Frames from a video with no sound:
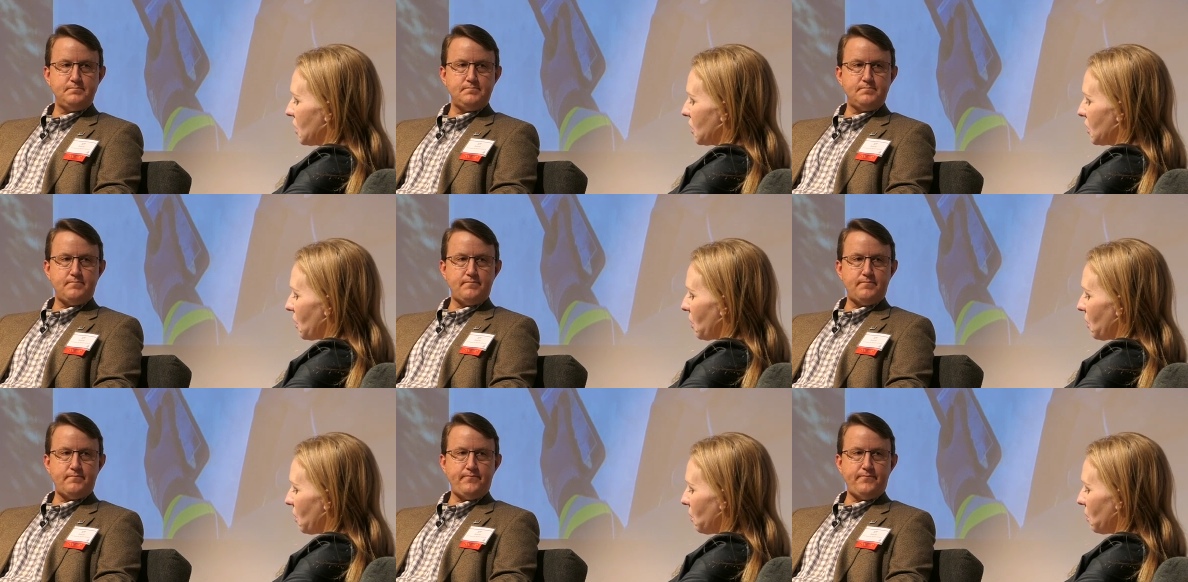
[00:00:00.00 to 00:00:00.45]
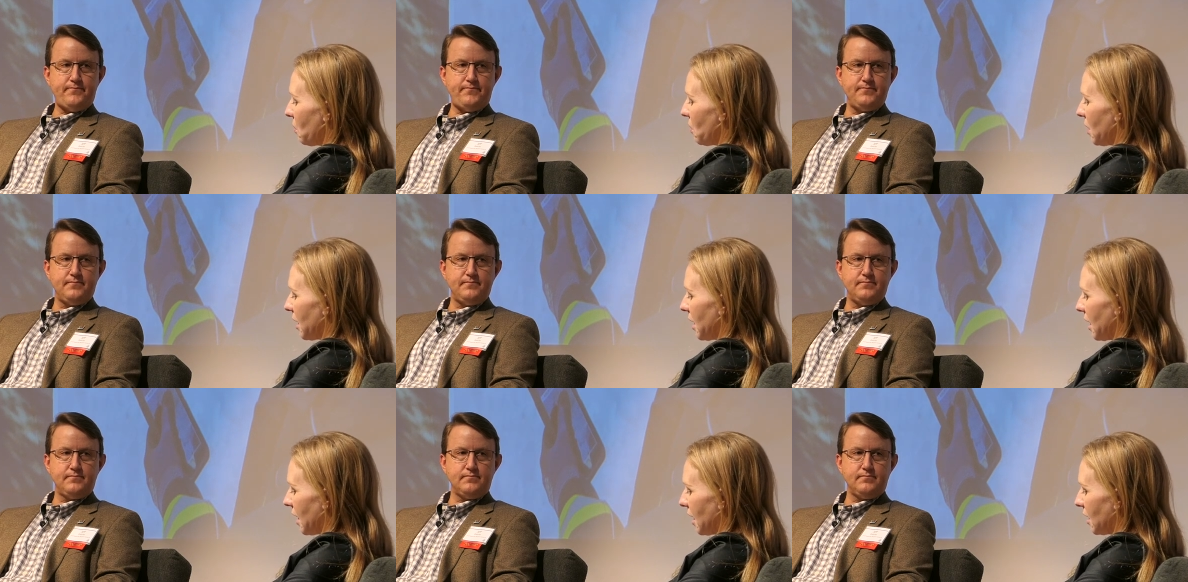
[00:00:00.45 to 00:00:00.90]

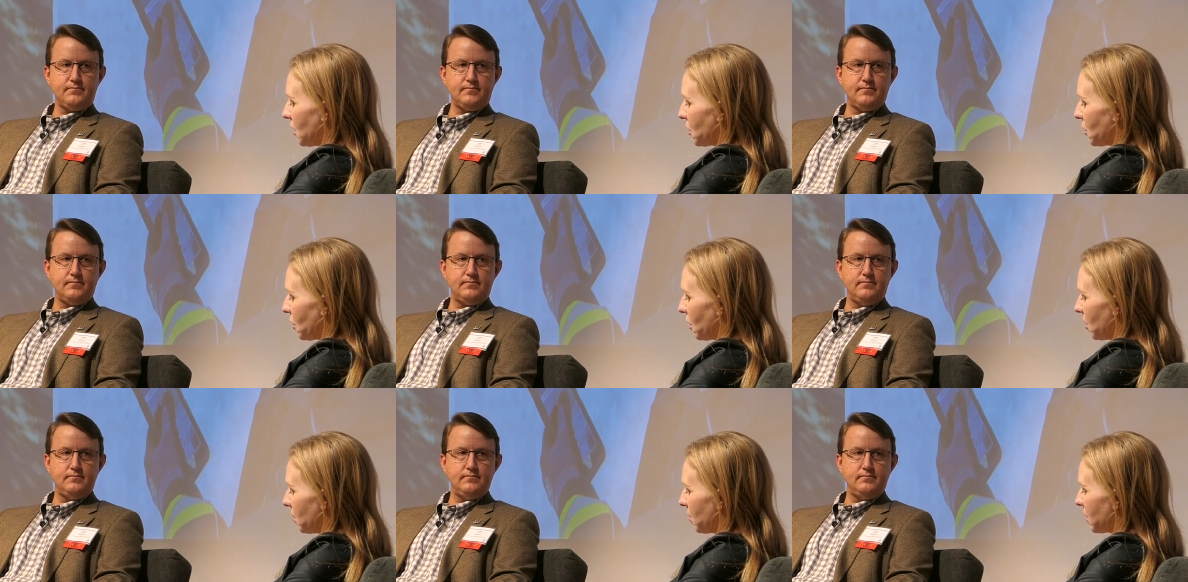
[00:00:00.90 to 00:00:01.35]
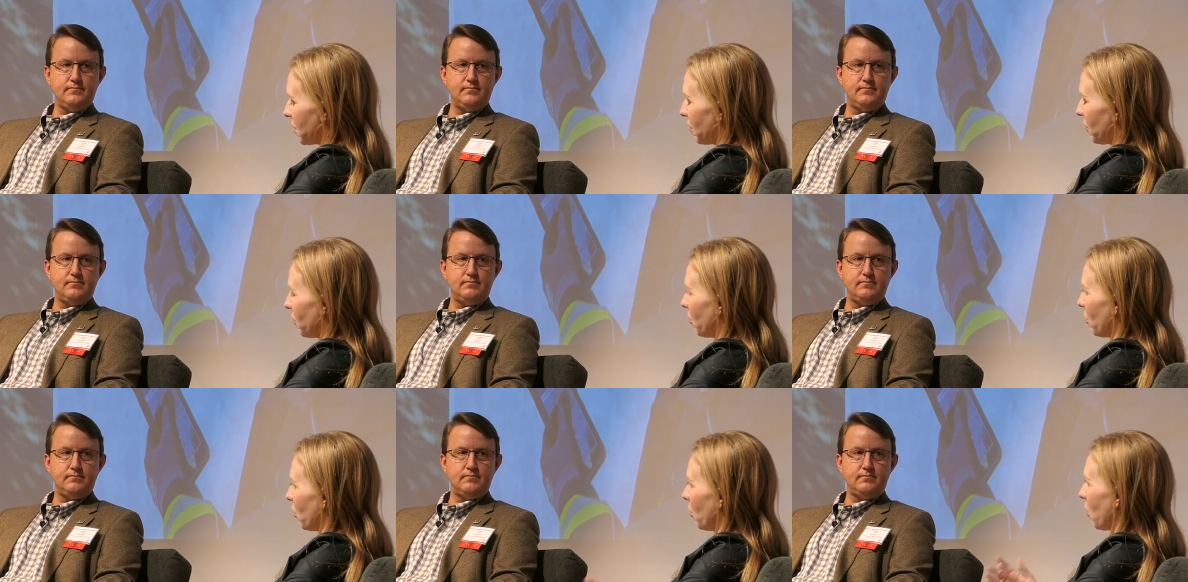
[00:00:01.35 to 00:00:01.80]
Speaker 1: So in terms
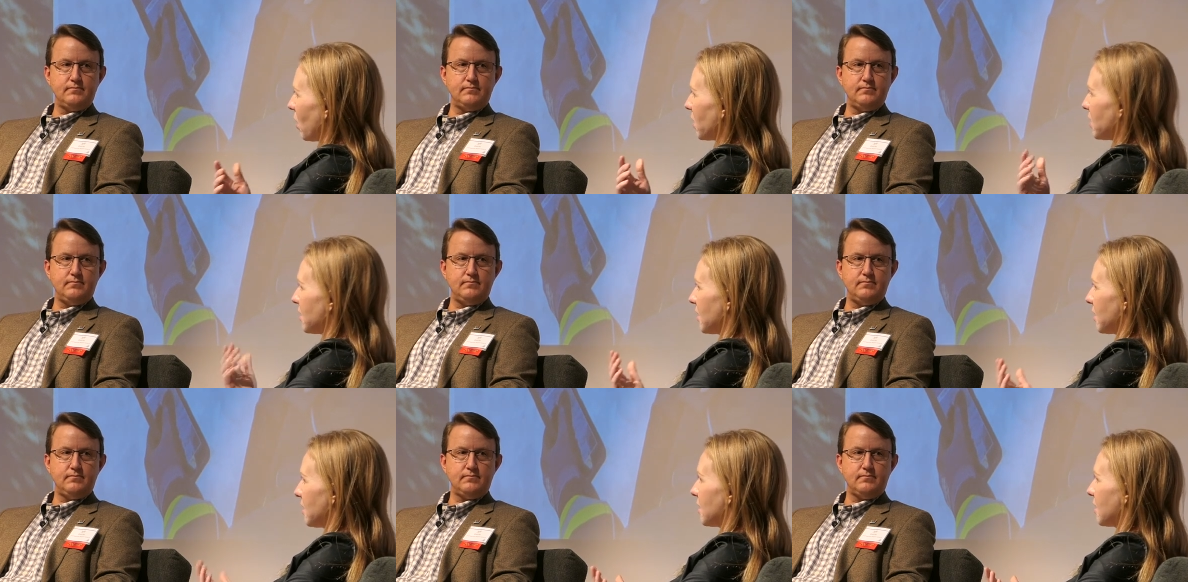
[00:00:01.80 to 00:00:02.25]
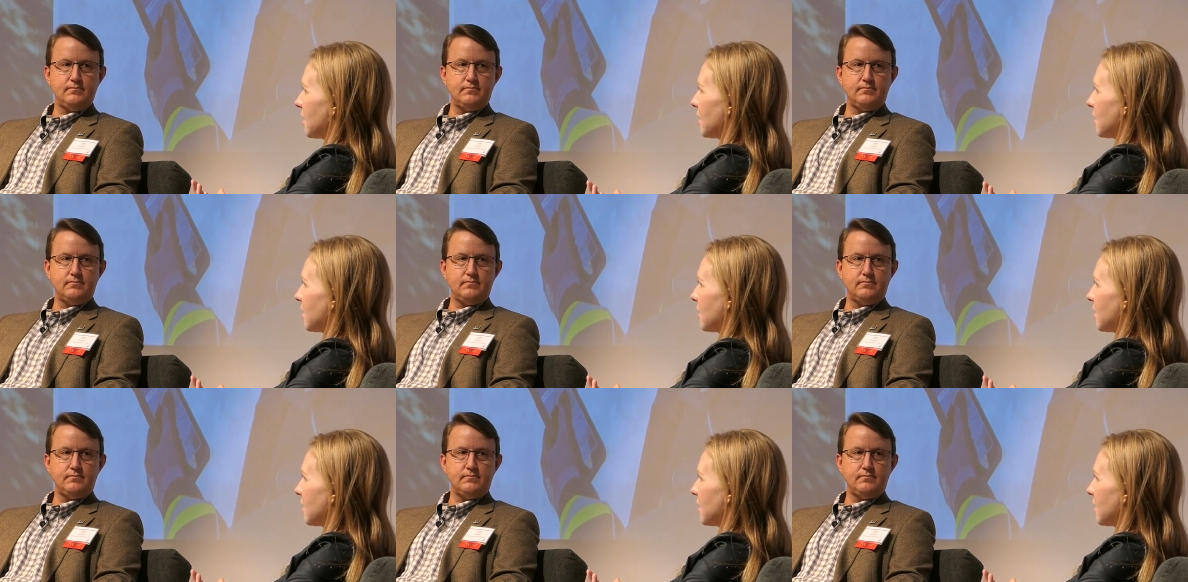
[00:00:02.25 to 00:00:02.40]
of what does